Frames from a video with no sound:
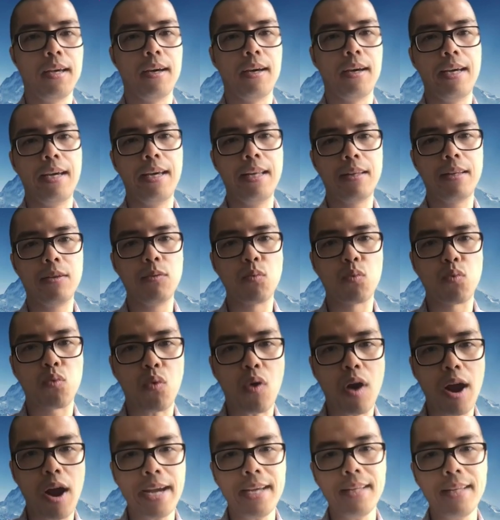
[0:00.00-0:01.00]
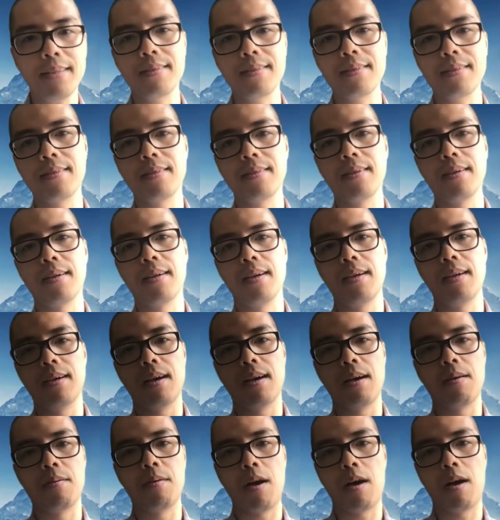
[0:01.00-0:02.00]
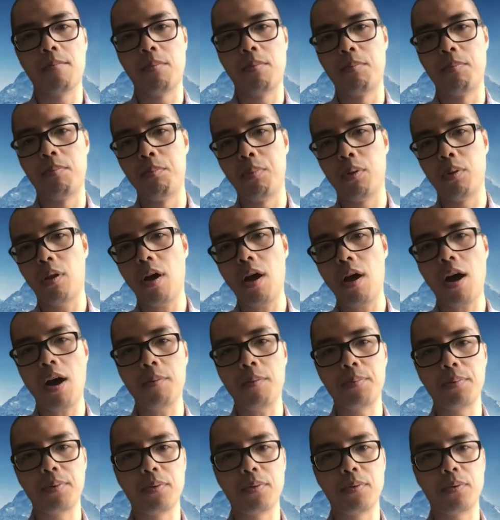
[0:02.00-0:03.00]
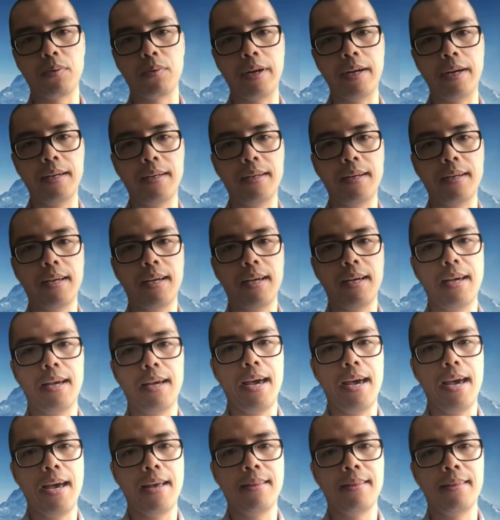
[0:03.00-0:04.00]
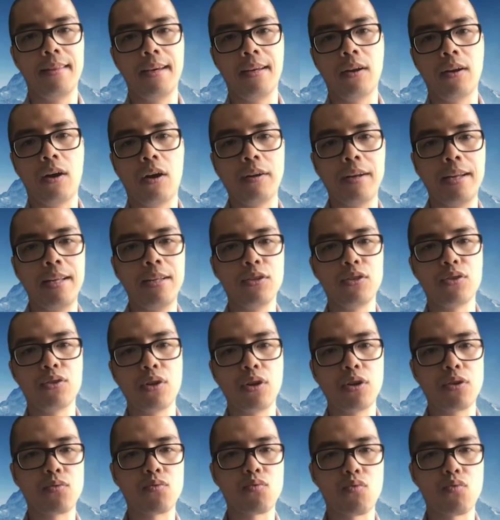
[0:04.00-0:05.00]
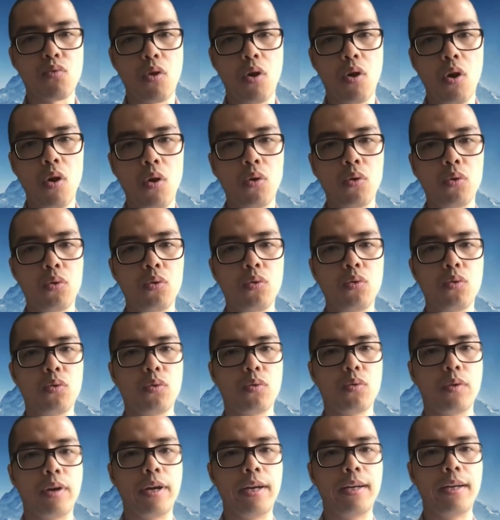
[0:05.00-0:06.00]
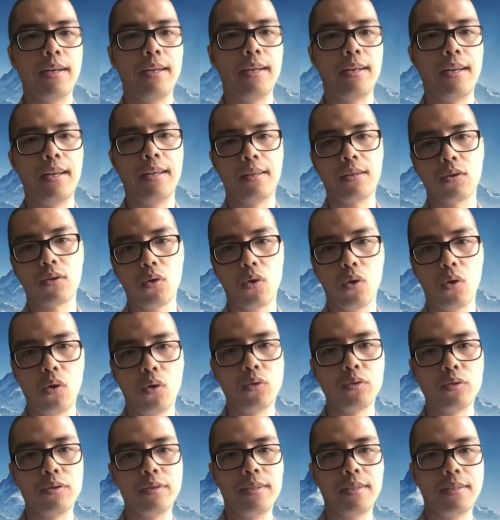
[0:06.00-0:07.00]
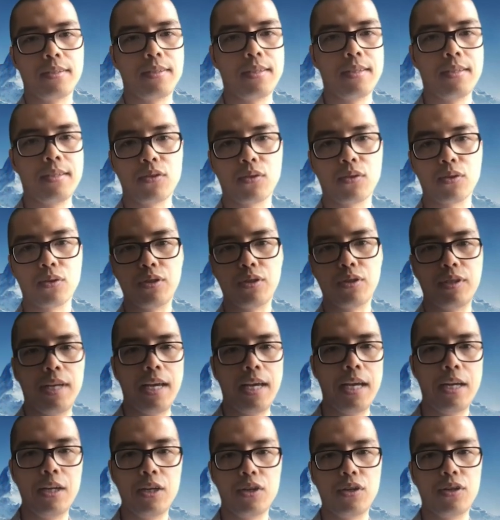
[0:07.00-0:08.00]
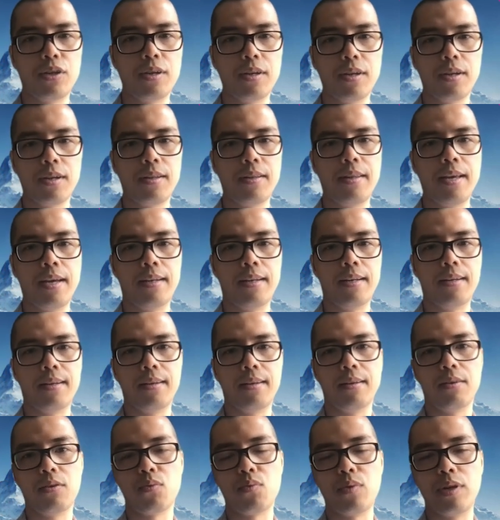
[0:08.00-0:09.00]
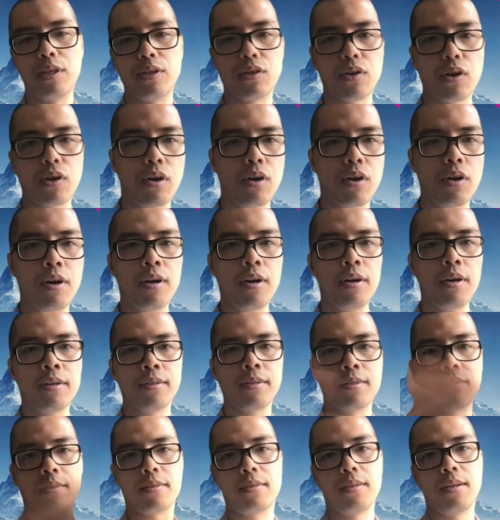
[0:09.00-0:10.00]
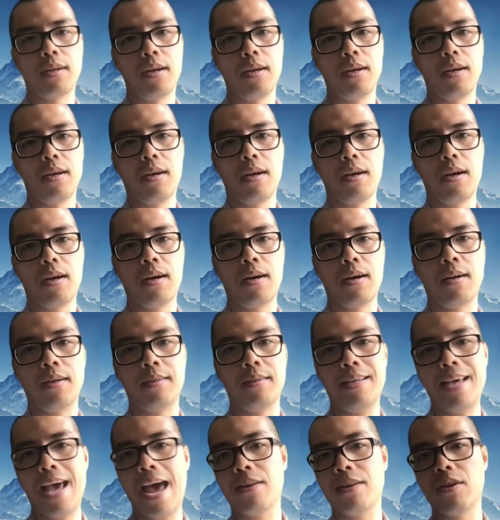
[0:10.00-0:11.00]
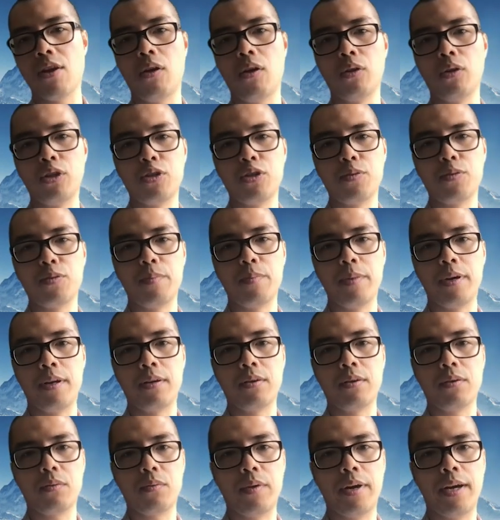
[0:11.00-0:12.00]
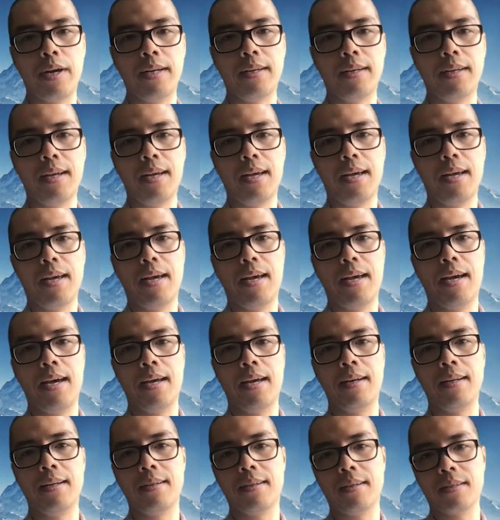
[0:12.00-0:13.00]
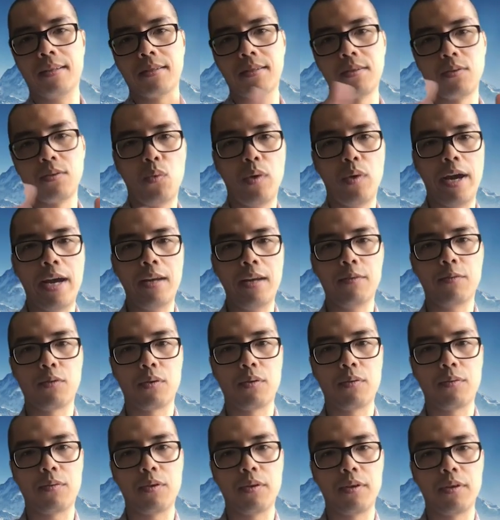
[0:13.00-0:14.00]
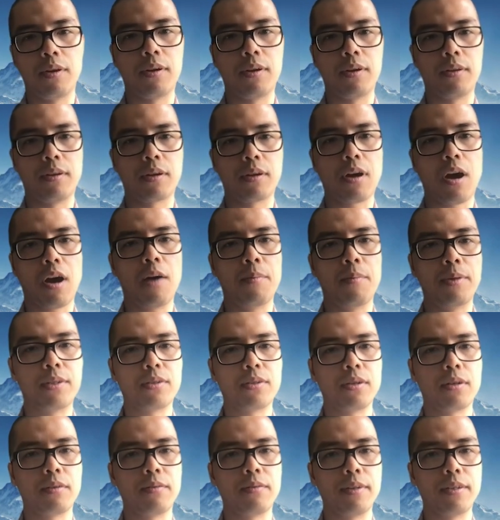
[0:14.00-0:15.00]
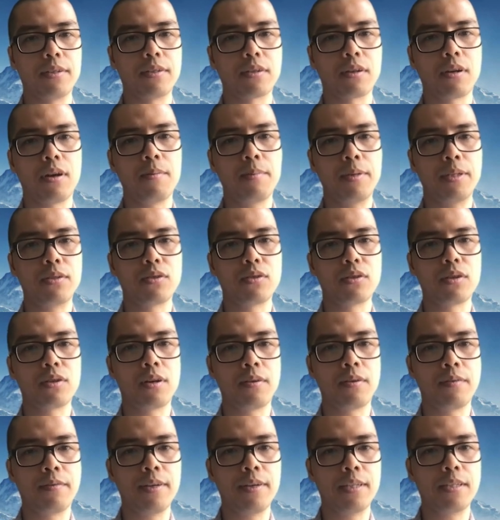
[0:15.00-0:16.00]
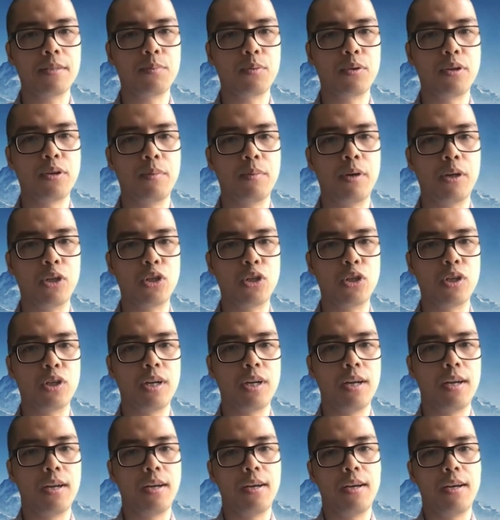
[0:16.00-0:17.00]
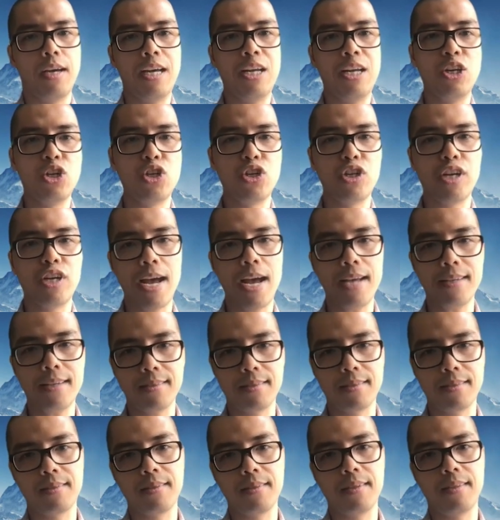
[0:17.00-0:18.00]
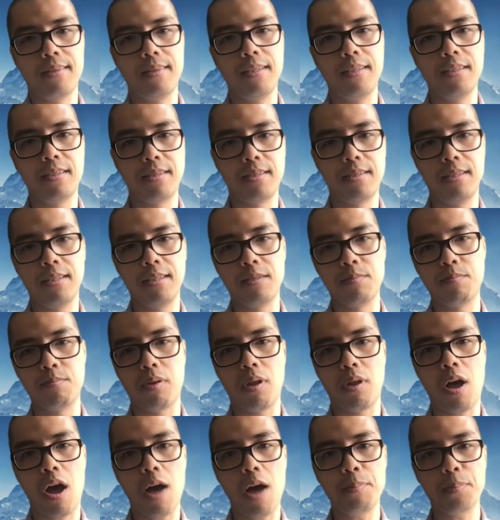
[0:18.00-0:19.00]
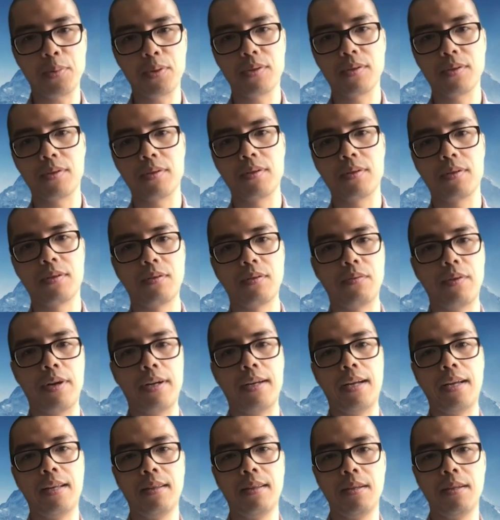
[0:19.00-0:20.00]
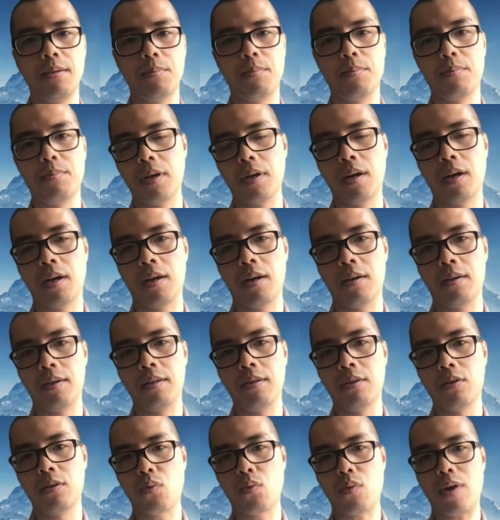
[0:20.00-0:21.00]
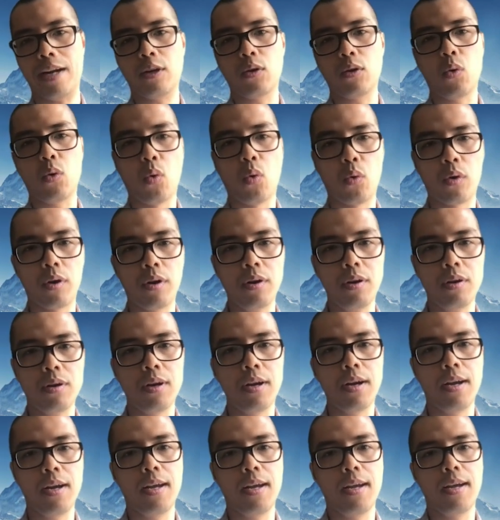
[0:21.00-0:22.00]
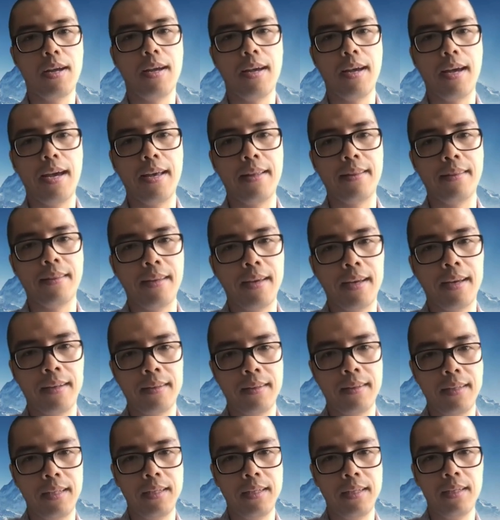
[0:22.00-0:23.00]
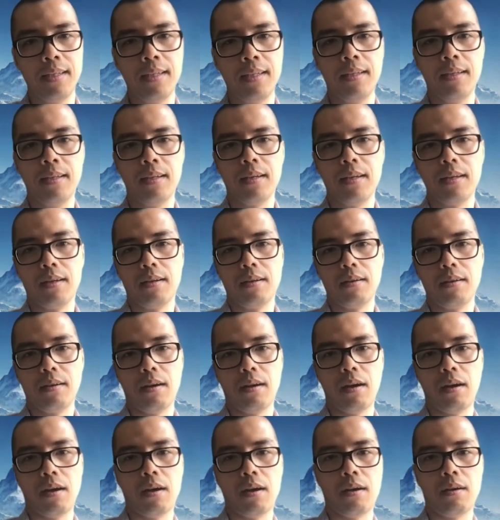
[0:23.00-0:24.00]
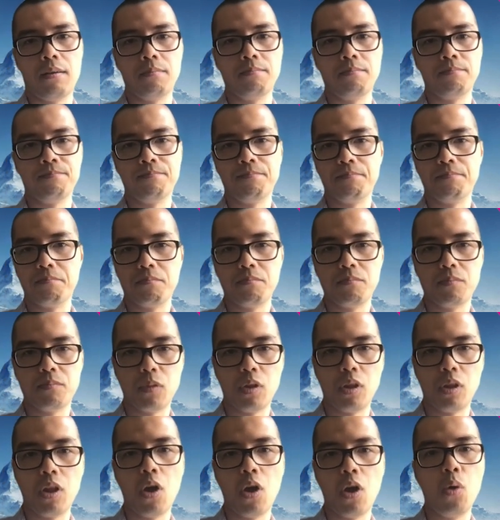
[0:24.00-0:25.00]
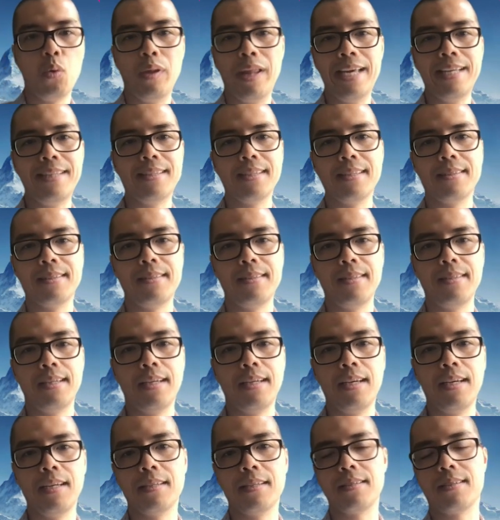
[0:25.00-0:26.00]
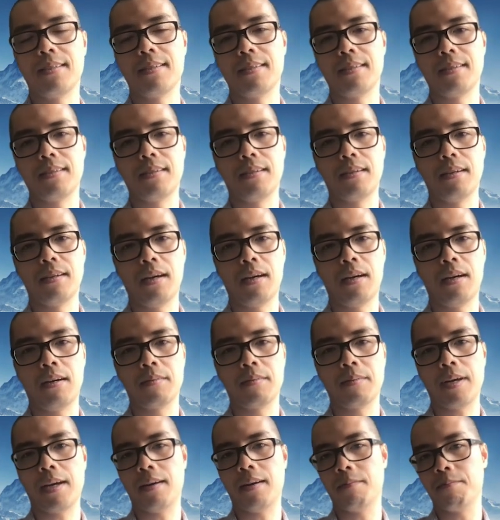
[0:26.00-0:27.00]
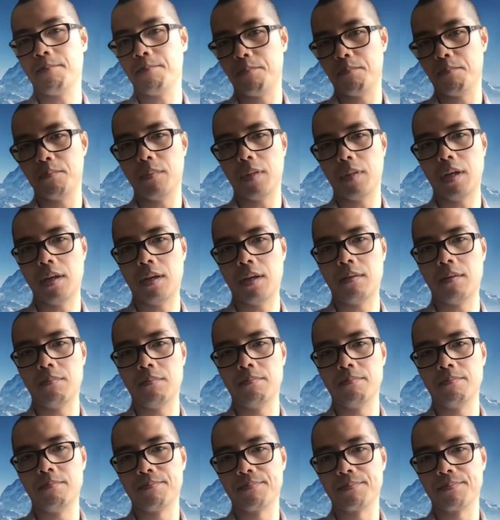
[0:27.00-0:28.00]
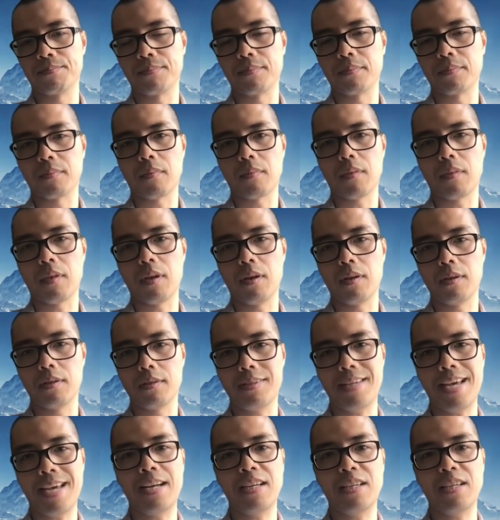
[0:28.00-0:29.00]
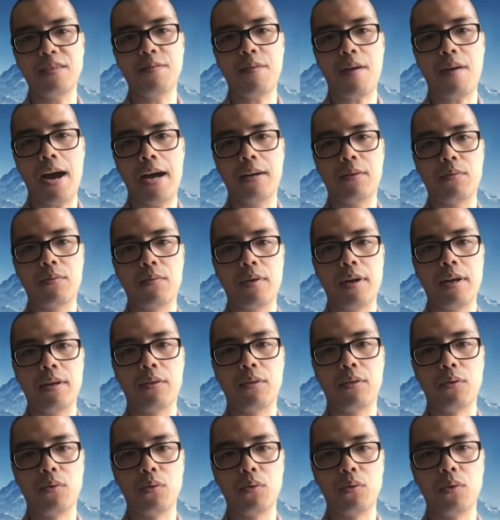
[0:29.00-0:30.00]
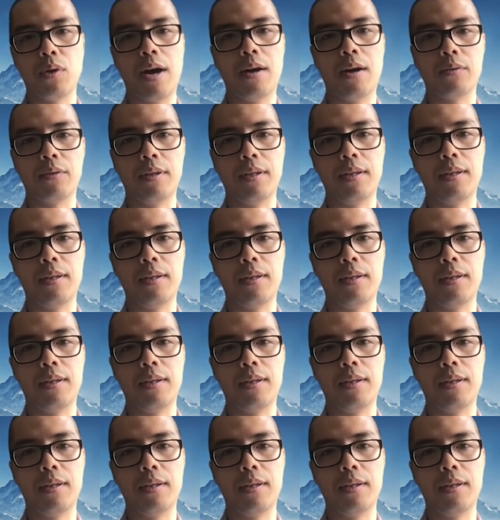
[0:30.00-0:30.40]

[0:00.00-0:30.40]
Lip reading: It writes a blob, right? And then on insert row, right, it calls this interstage that returns the acknowledgement, right? And it doesn't wait for the commit service. Commit service pretty much ingests these blobs, right, in the right order, and then the low latency is kind of satisfied, right, throughout